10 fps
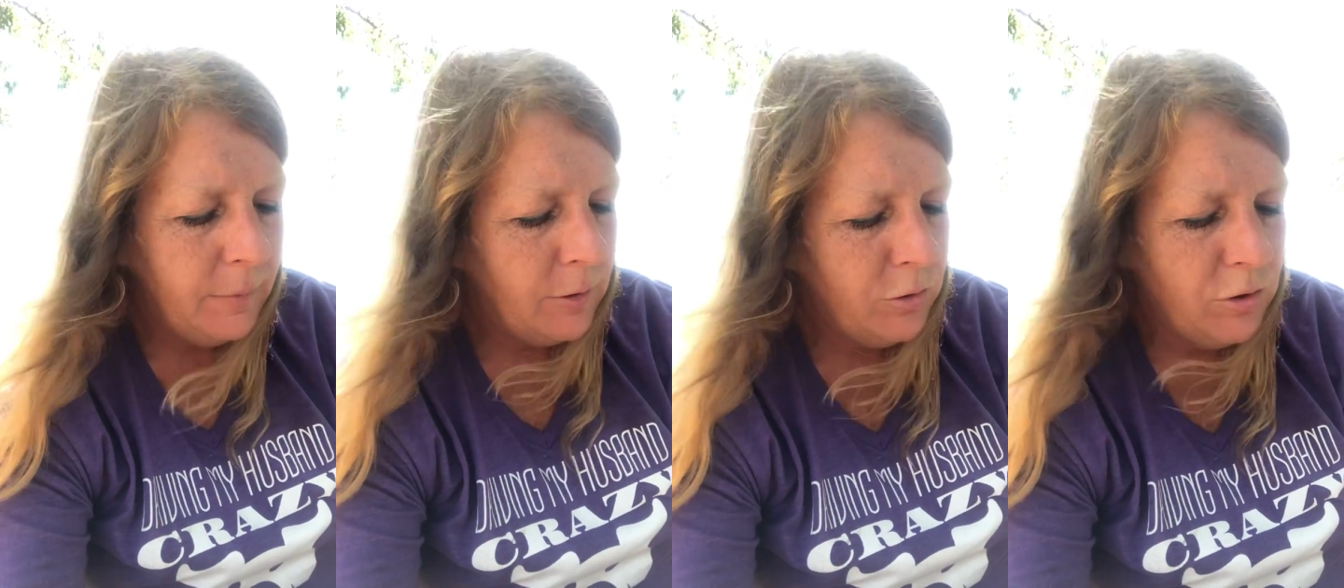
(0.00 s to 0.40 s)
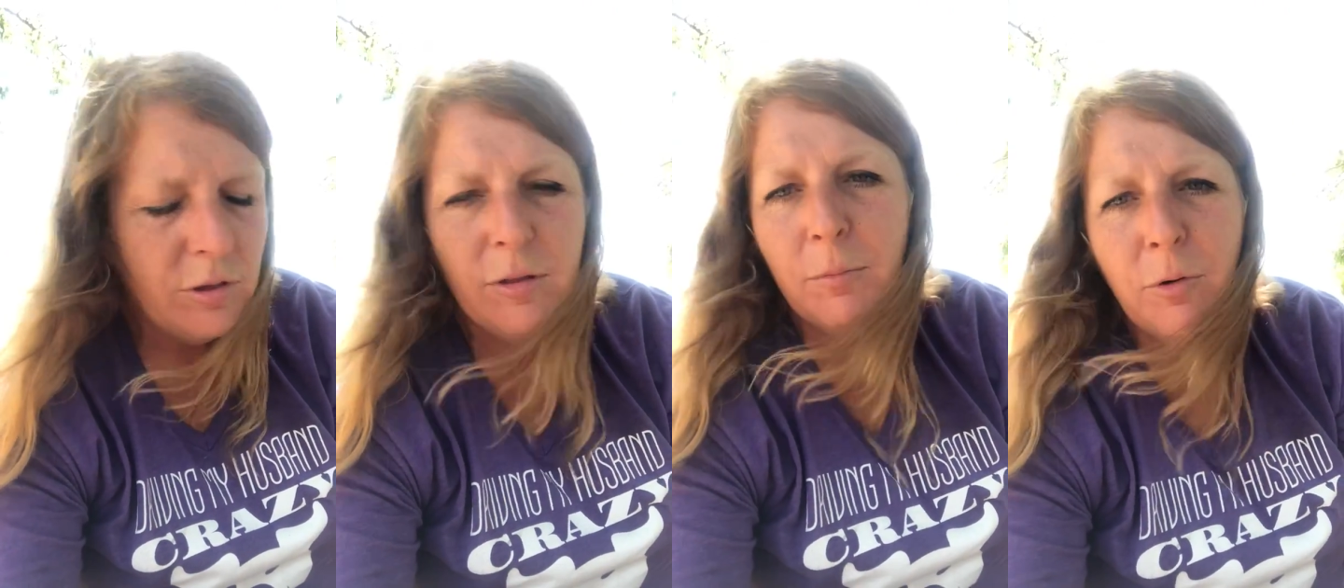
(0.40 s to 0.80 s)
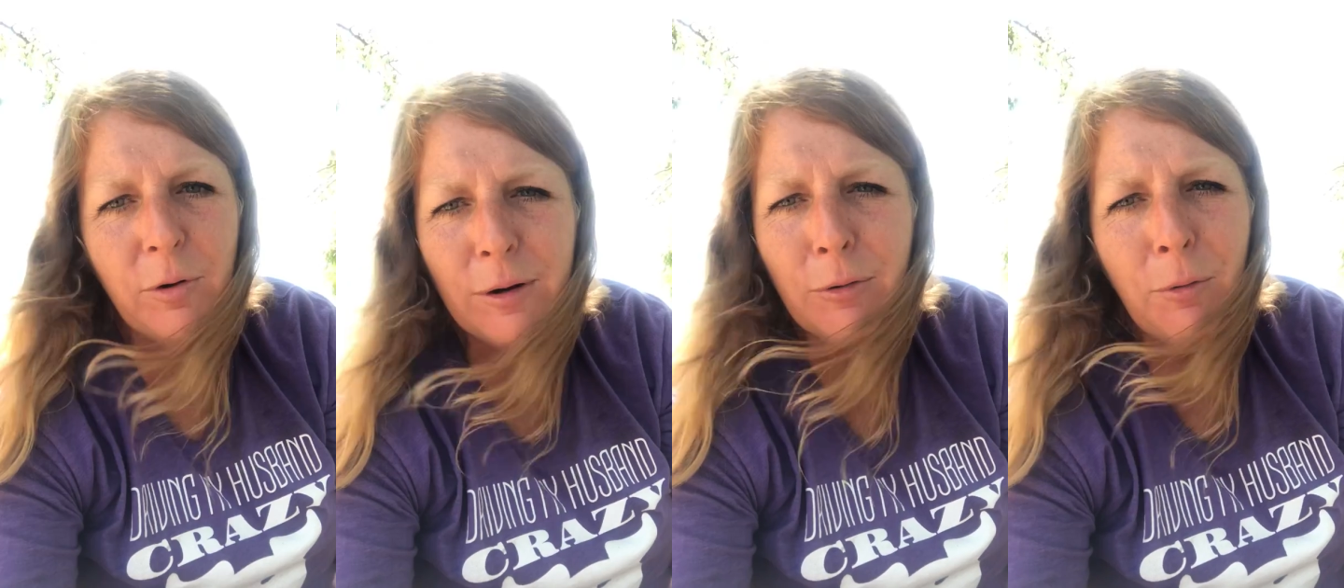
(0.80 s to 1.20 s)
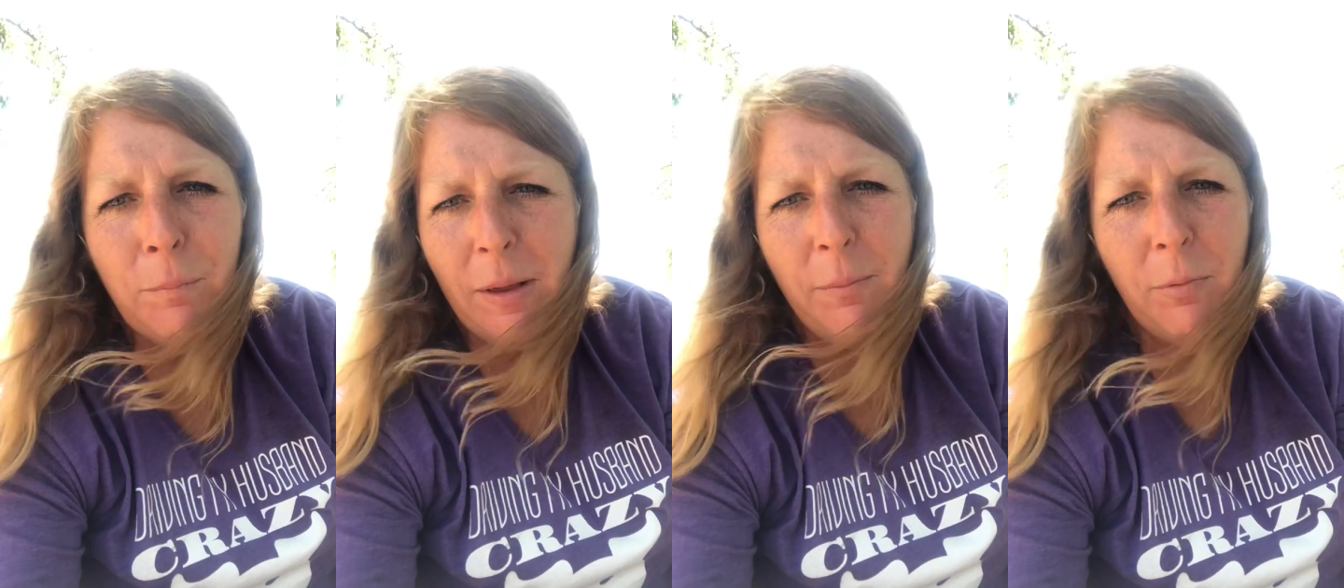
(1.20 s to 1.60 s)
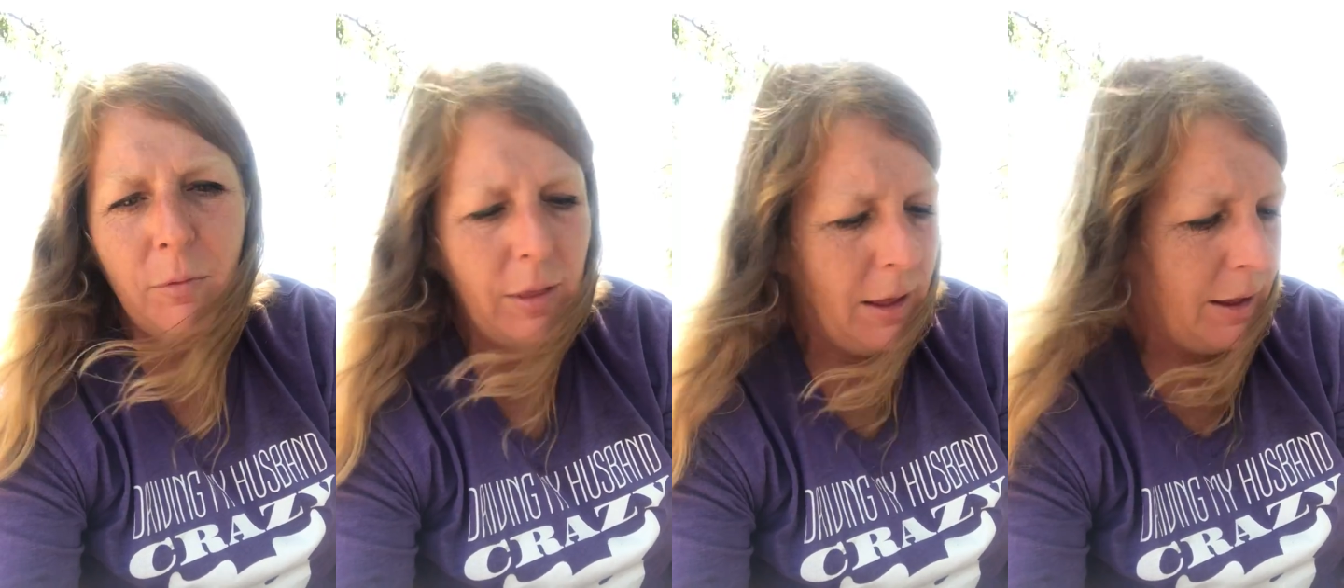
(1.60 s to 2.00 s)
There's just some critical
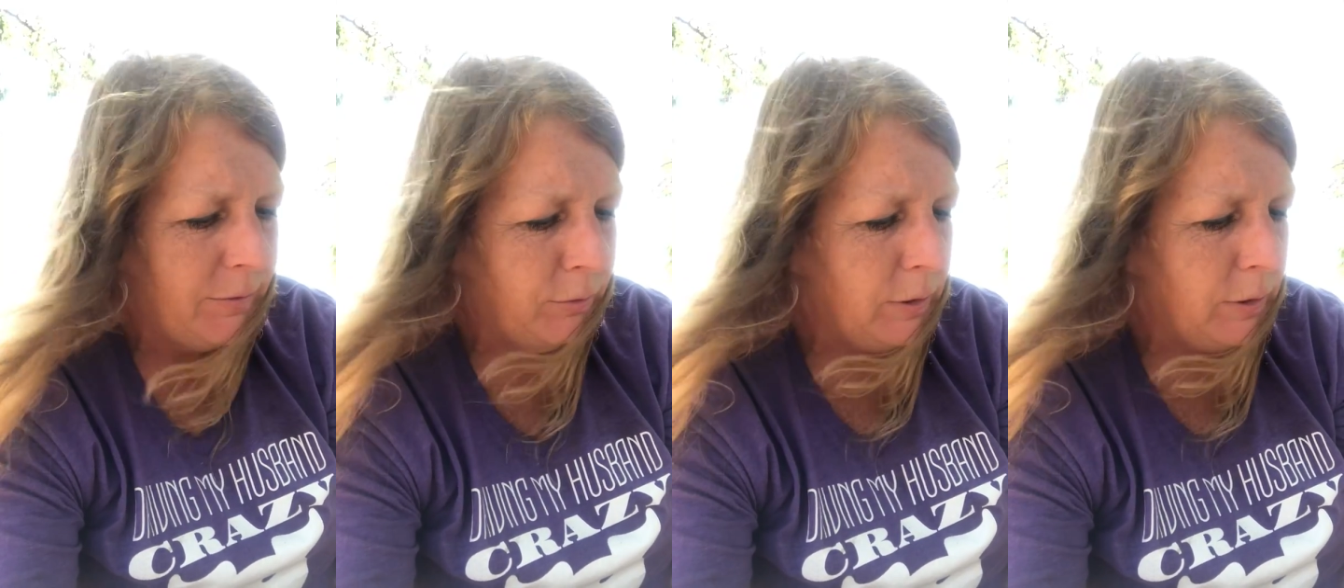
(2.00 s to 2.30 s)
people that have